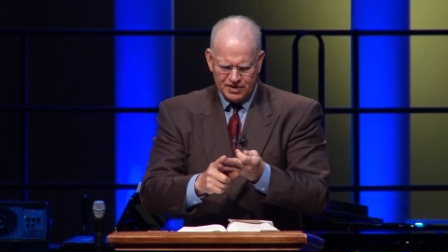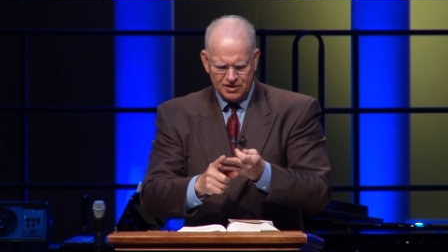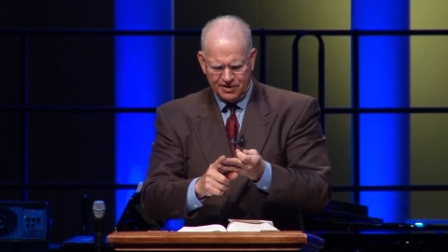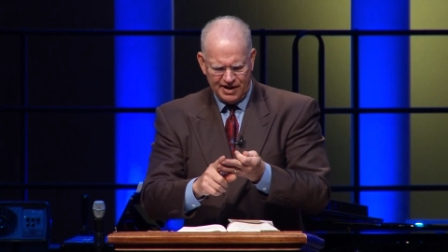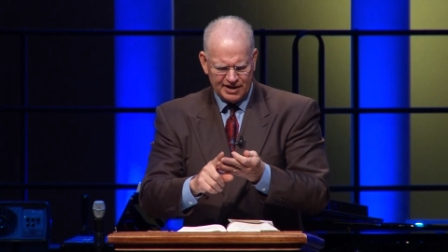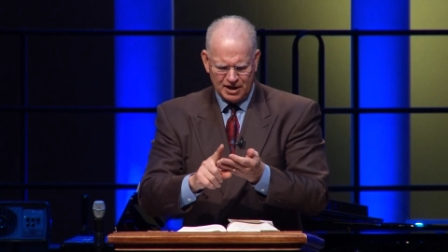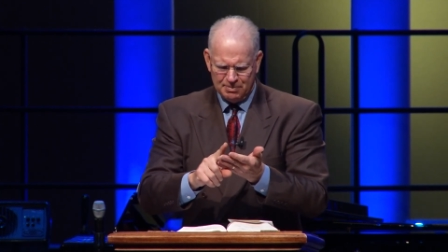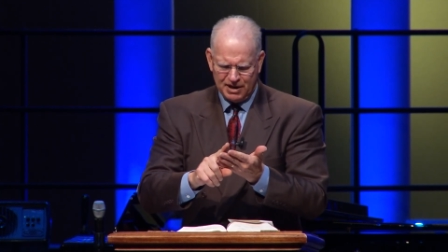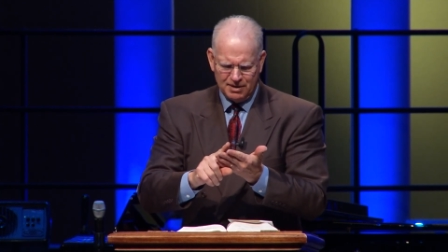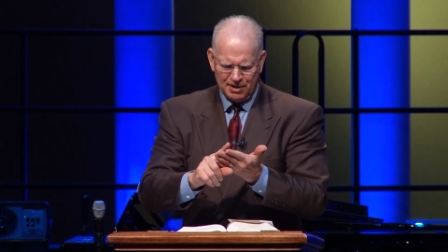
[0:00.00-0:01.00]
You're not going to
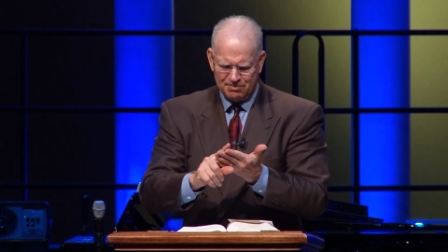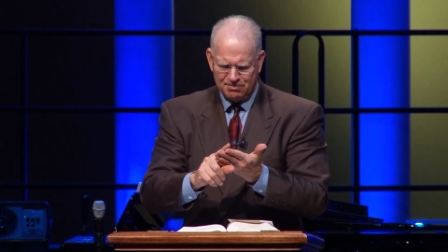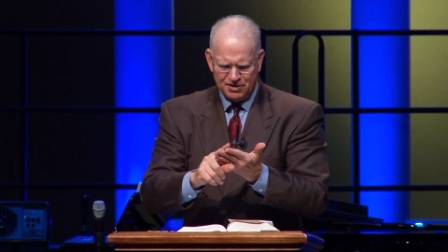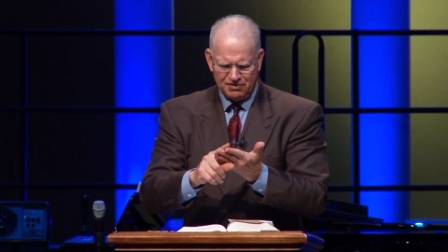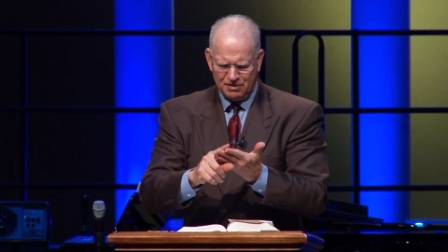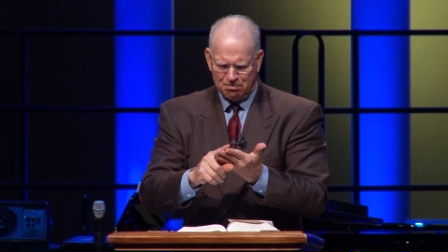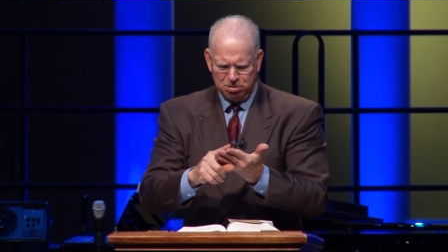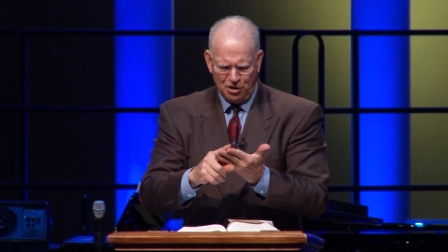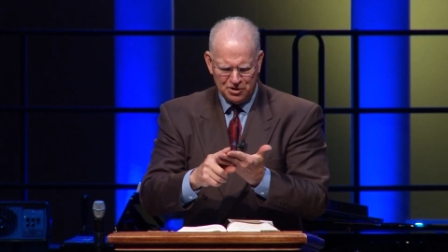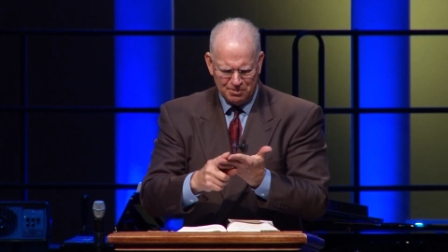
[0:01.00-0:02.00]
become a
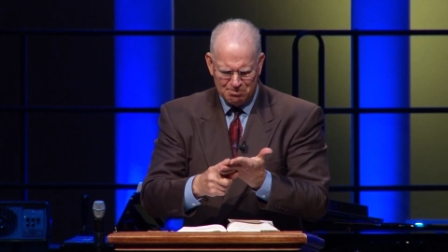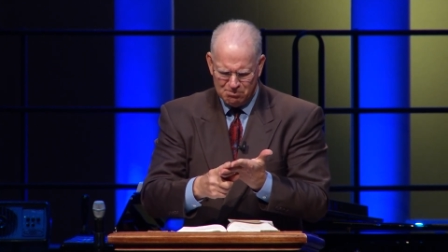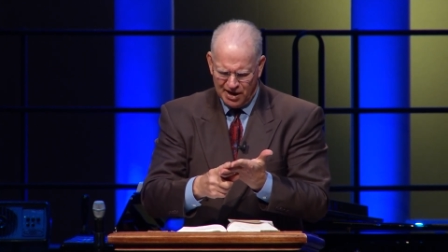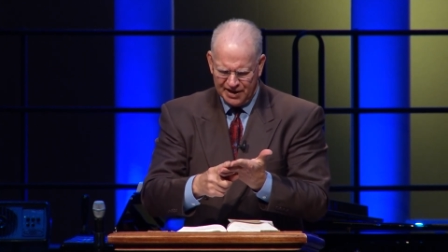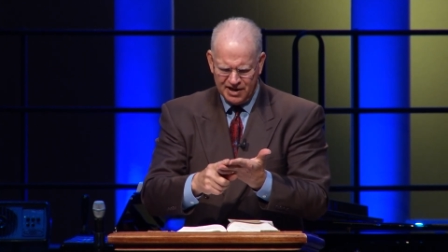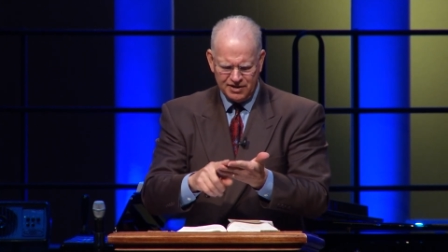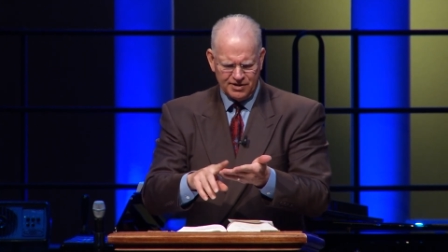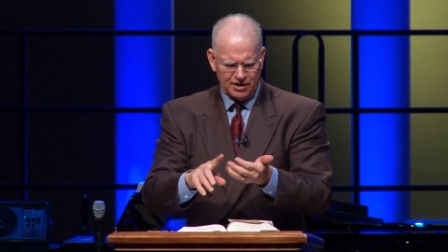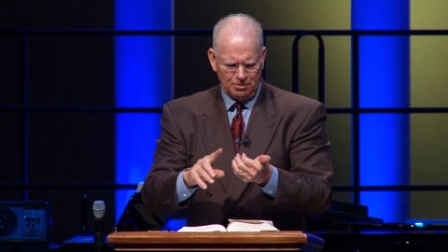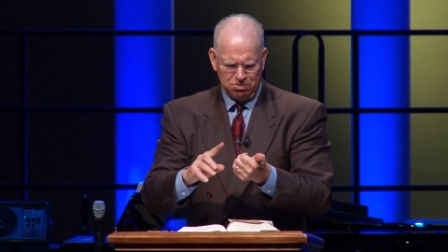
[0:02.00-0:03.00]
blow your money. You're
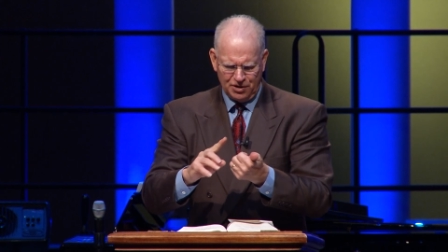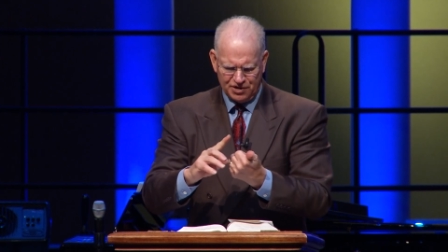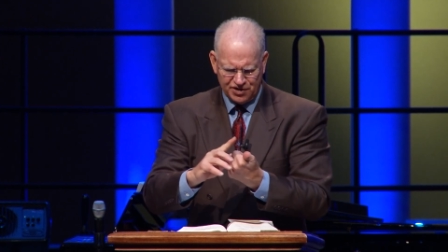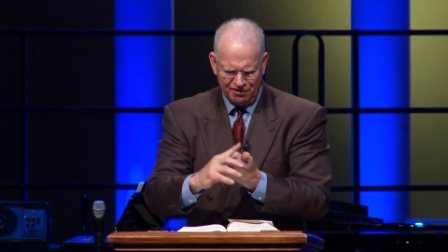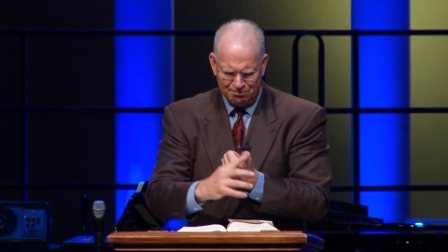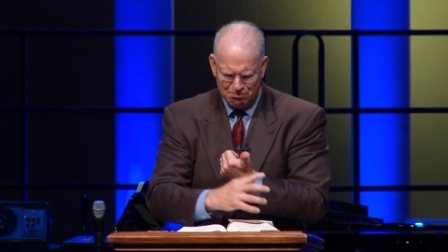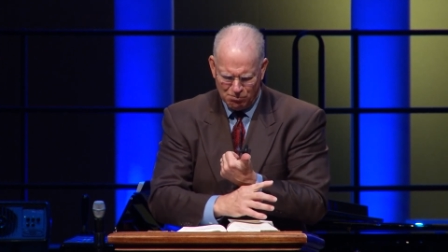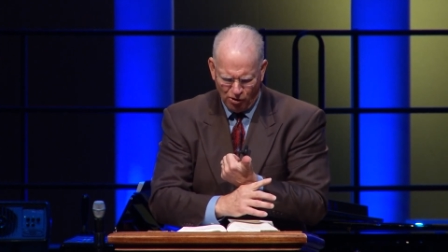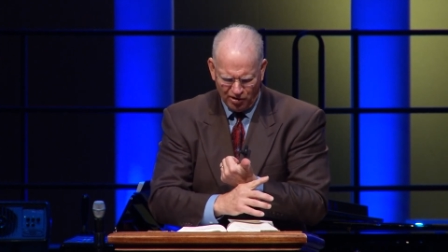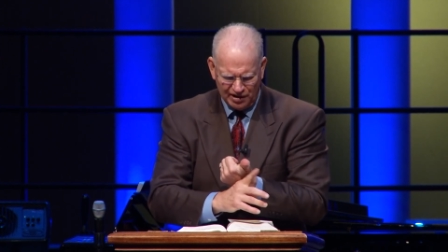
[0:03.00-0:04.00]
not going to blow yourself
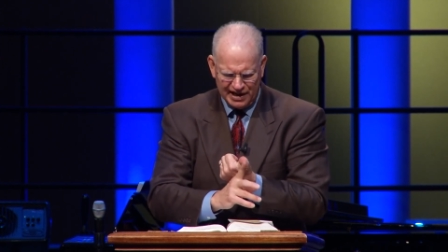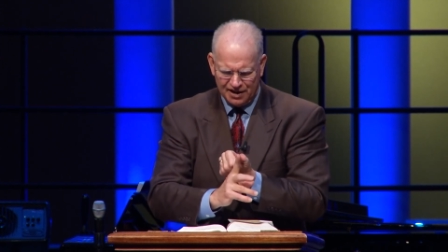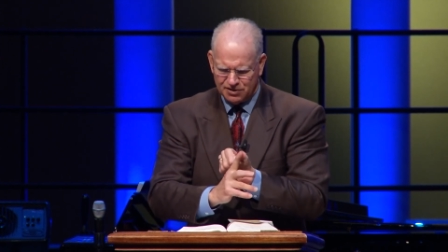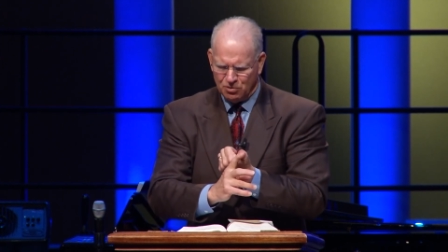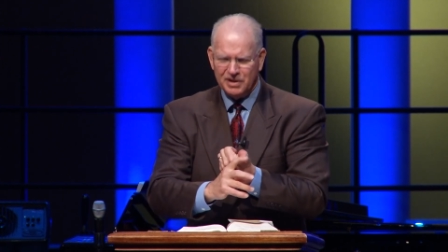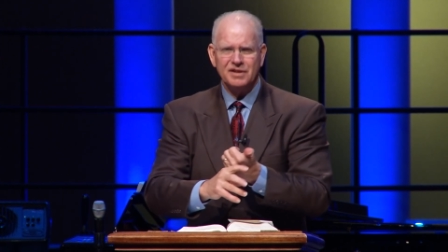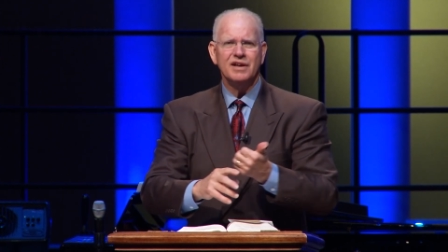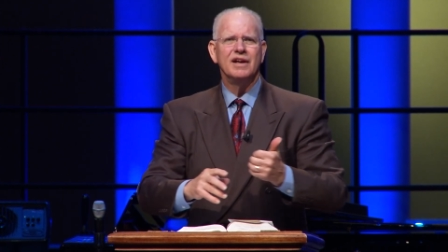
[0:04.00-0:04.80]
morally out the window